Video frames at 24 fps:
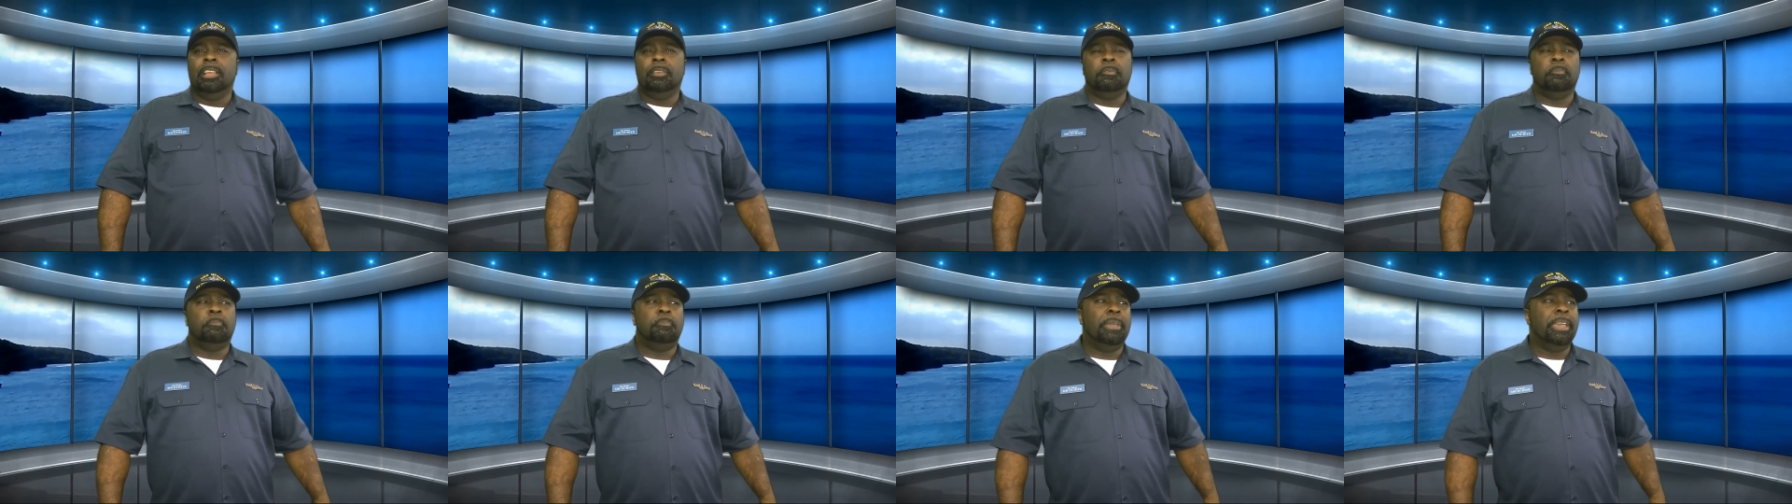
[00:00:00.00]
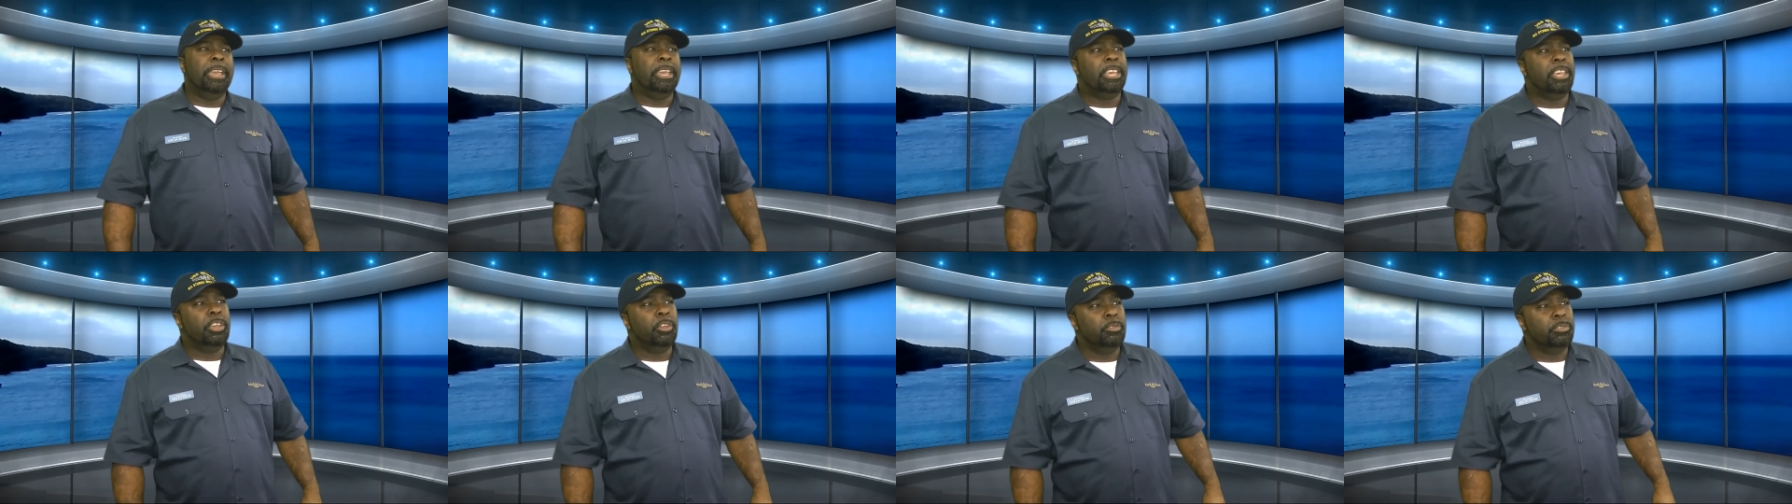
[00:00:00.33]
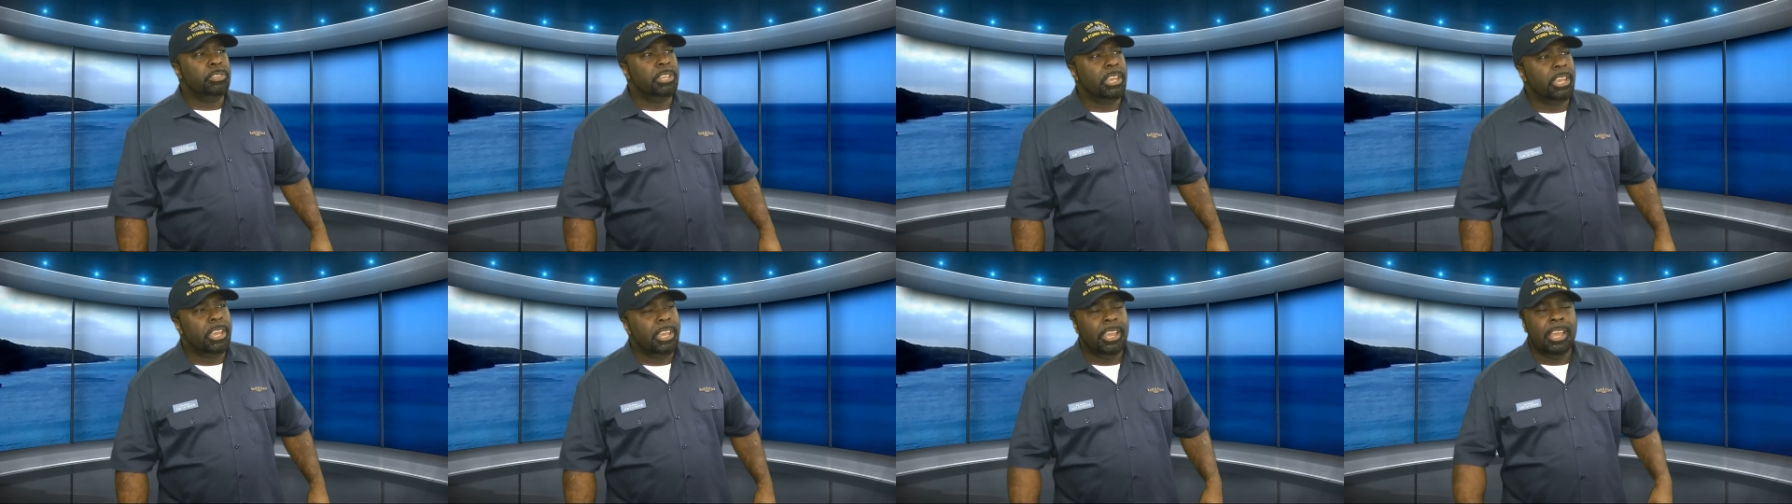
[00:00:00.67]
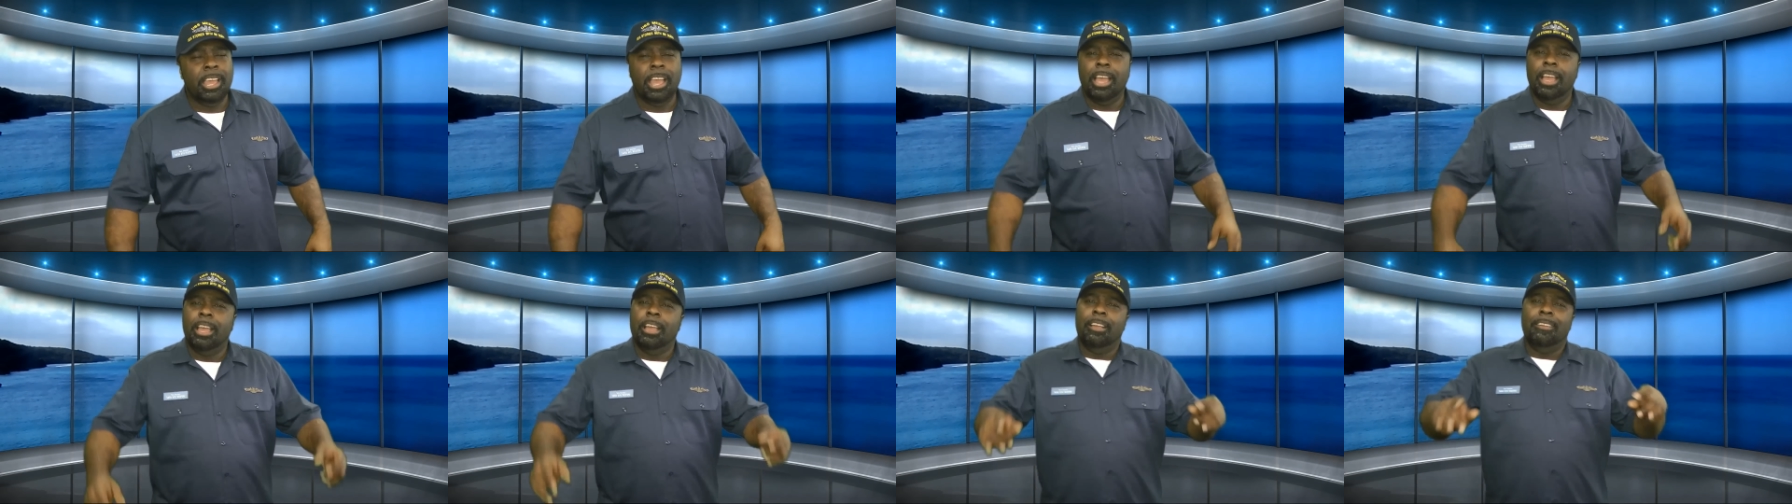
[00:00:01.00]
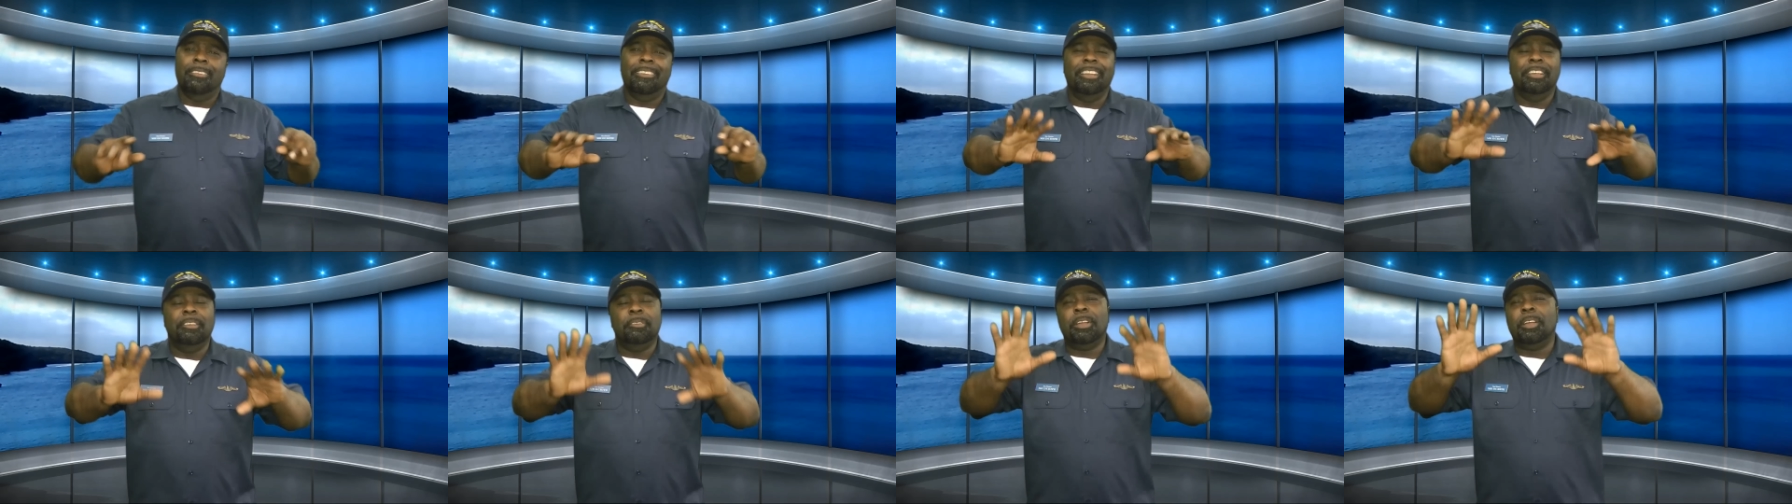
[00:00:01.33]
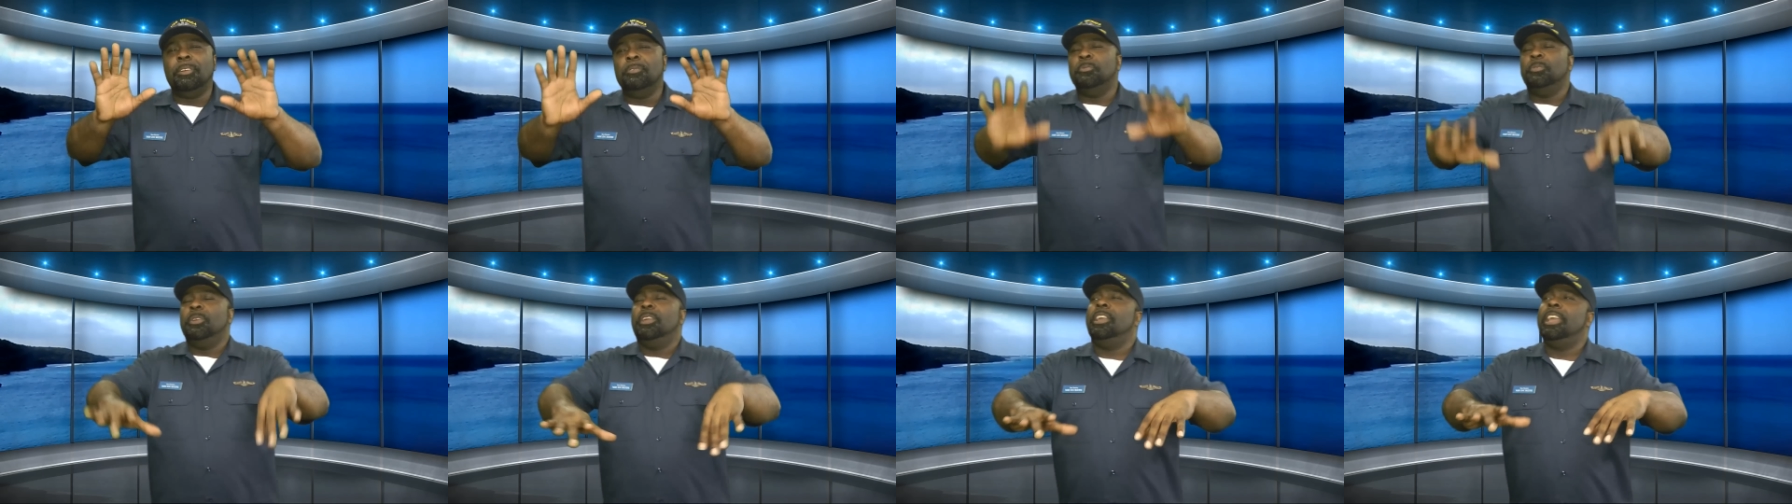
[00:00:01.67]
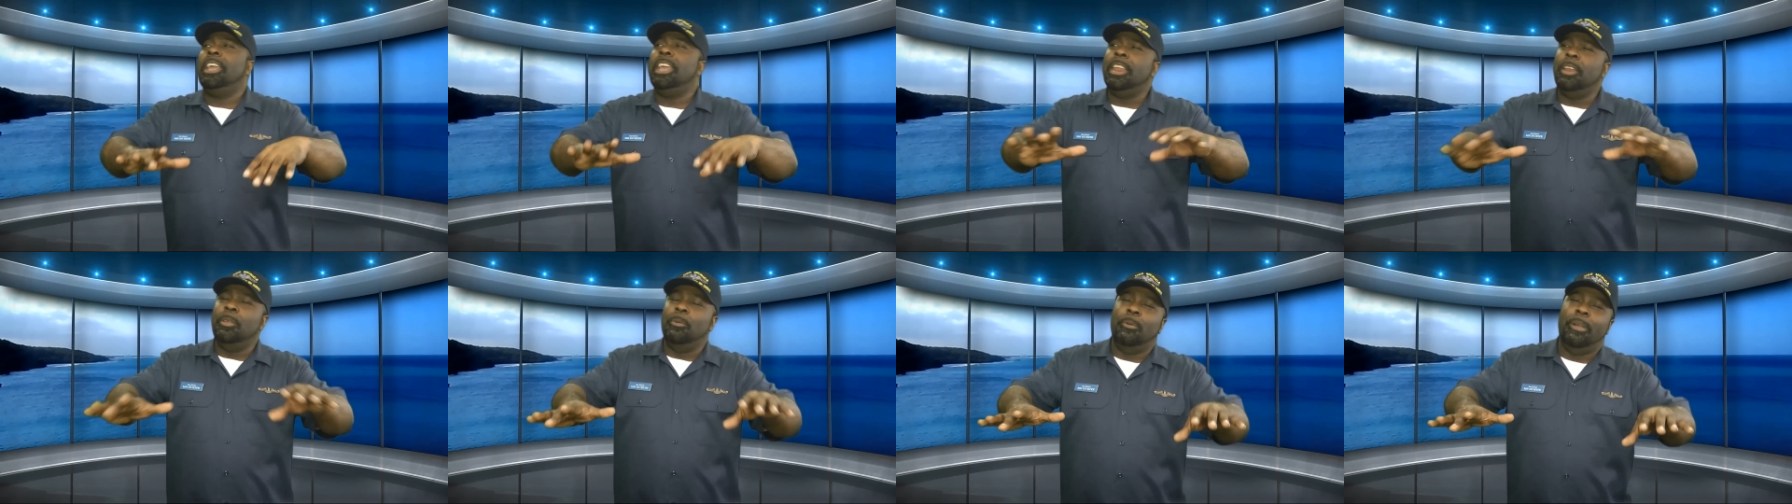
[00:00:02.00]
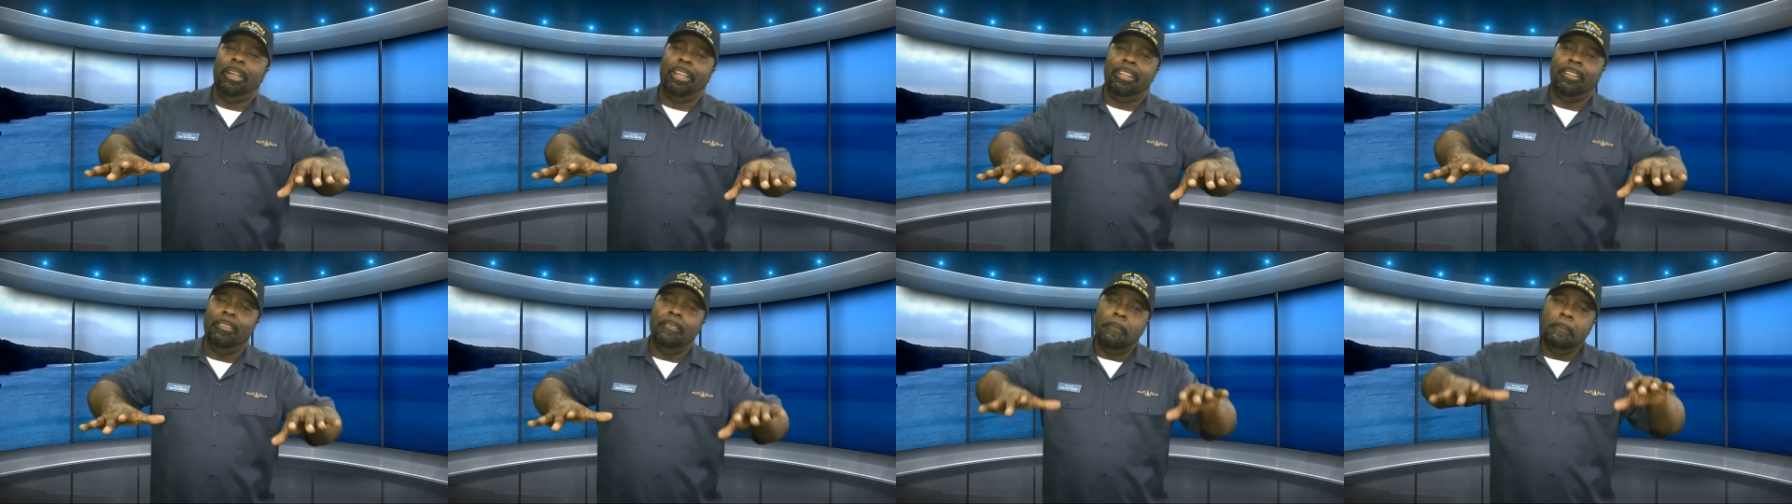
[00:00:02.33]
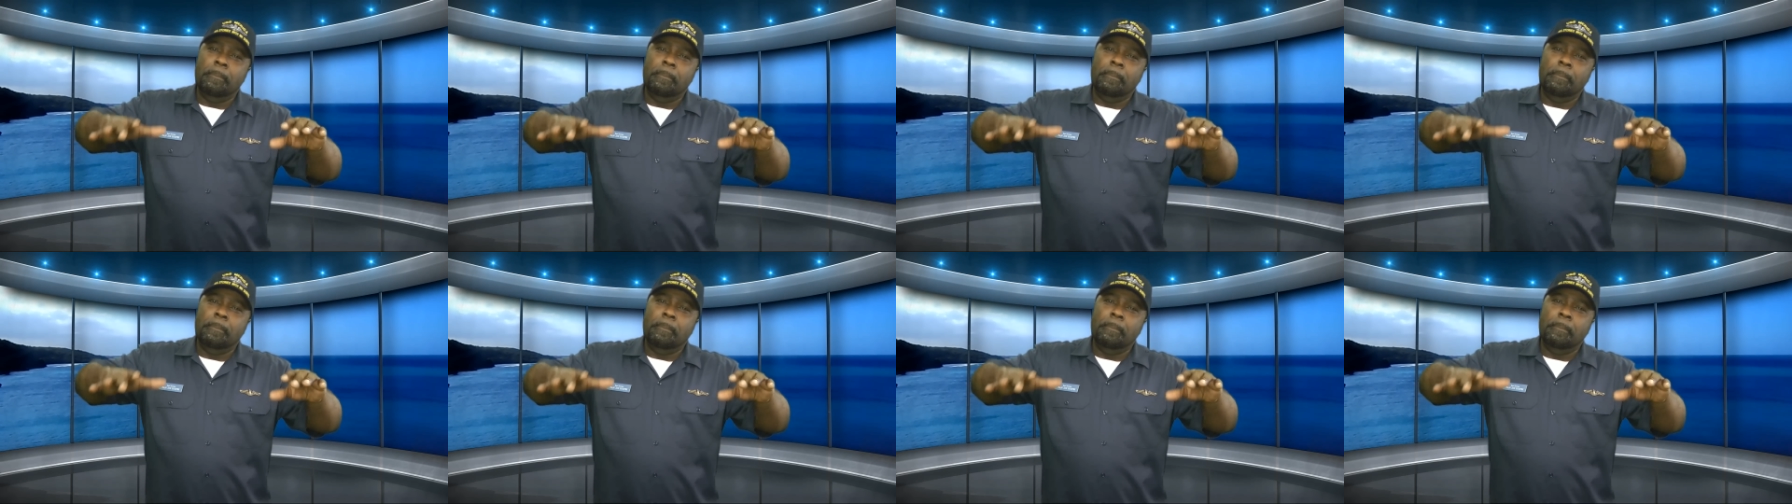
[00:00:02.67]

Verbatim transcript: PQT? Uh, anyway,